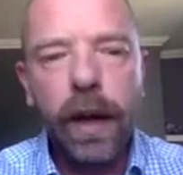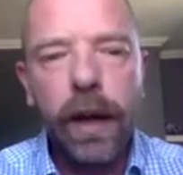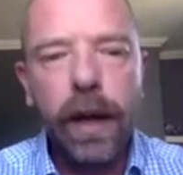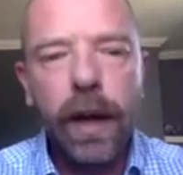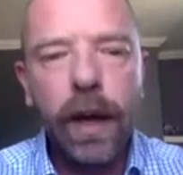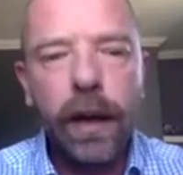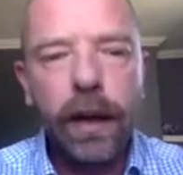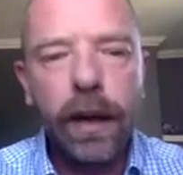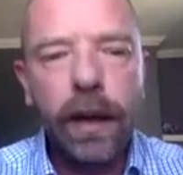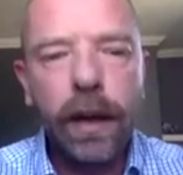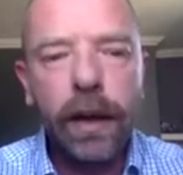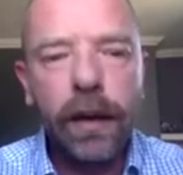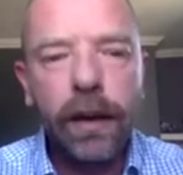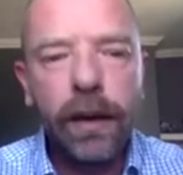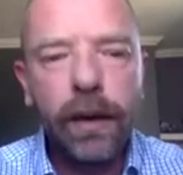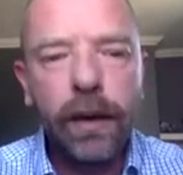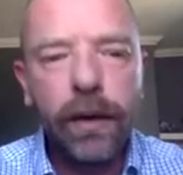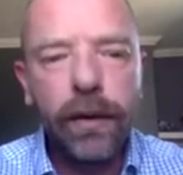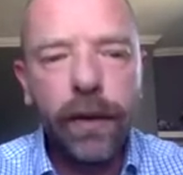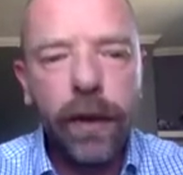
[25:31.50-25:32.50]
And here
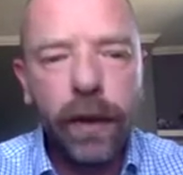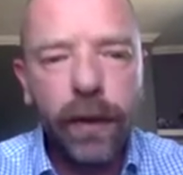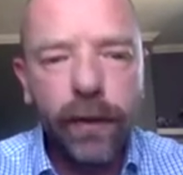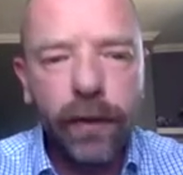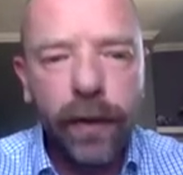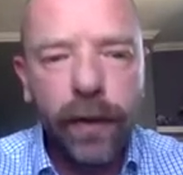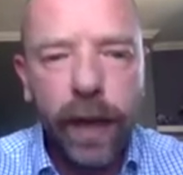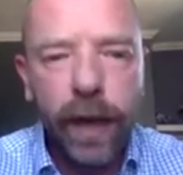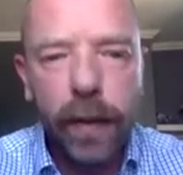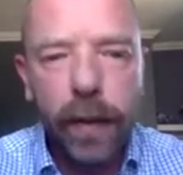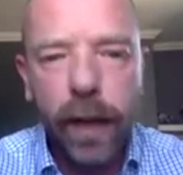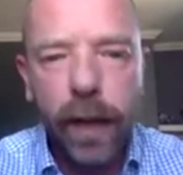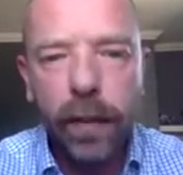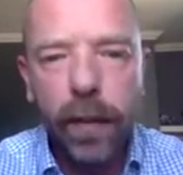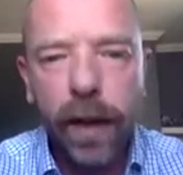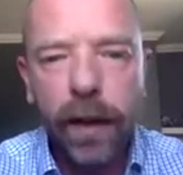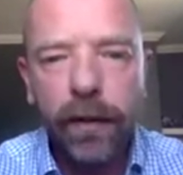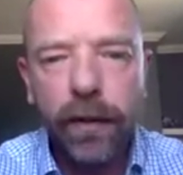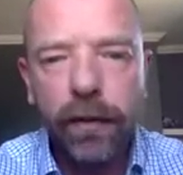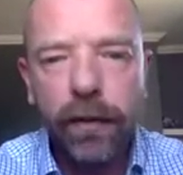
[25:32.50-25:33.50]
you see this 10
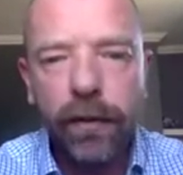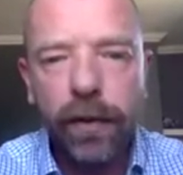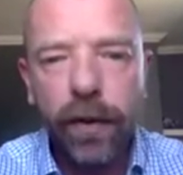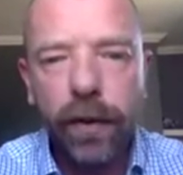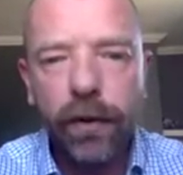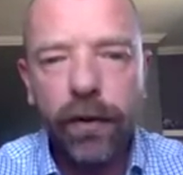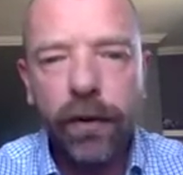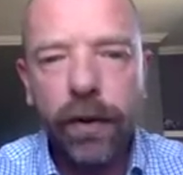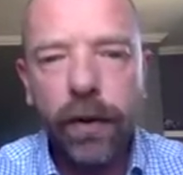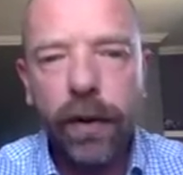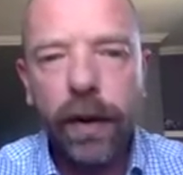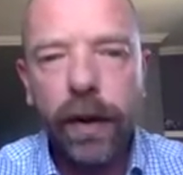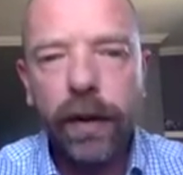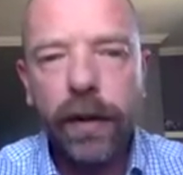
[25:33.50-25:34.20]
megabase inversion